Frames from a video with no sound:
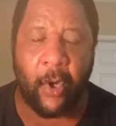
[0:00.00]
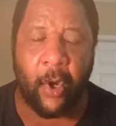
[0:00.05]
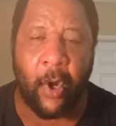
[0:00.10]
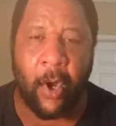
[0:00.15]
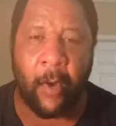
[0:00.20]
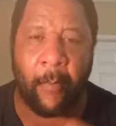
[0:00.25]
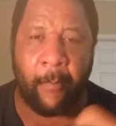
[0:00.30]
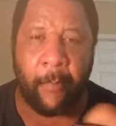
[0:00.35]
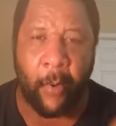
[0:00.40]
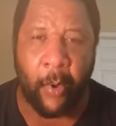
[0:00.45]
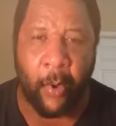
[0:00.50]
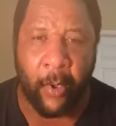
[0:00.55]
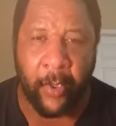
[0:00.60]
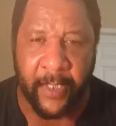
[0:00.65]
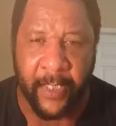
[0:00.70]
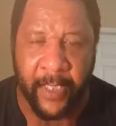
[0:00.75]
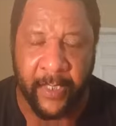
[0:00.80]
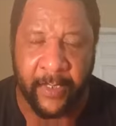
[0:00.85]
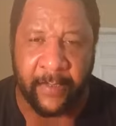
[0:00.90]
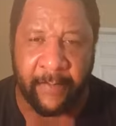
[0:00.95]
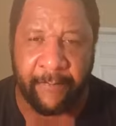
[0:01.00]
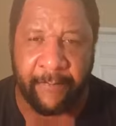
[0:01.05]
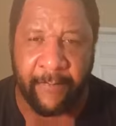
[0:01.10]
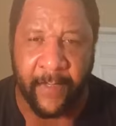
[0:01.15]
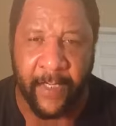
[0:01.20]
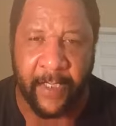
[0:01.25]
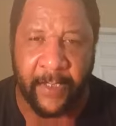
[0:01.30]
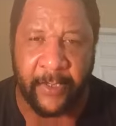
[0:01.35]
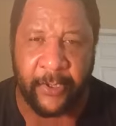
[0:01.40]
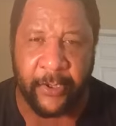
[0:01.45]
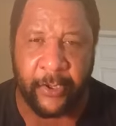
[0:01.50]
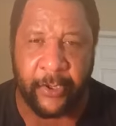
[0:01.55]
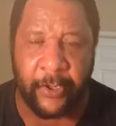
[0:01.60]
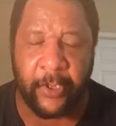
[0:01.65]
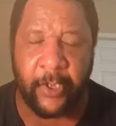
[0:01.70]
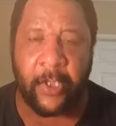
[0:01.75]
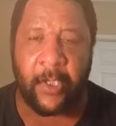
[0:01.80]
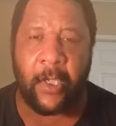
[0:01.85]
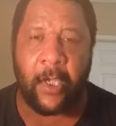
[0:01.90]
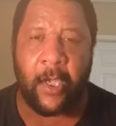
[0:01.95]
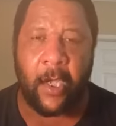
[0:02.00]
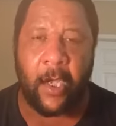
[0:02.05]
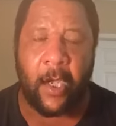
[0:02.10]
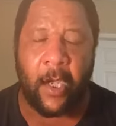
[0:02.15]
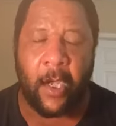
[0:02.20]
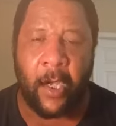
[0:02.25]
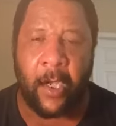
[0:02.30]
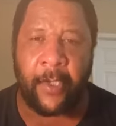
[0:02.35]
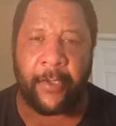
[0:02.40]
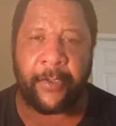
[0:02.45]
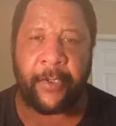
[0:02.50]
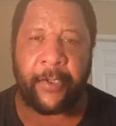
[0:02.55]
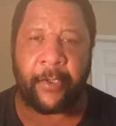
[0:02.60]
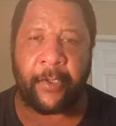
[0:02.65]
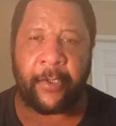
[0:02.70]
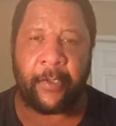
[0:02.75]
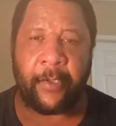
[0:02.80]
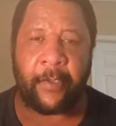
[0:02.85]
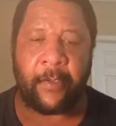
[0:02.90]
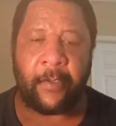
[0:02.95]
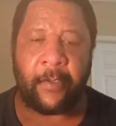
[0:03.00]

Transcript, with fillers: are born in the flesh under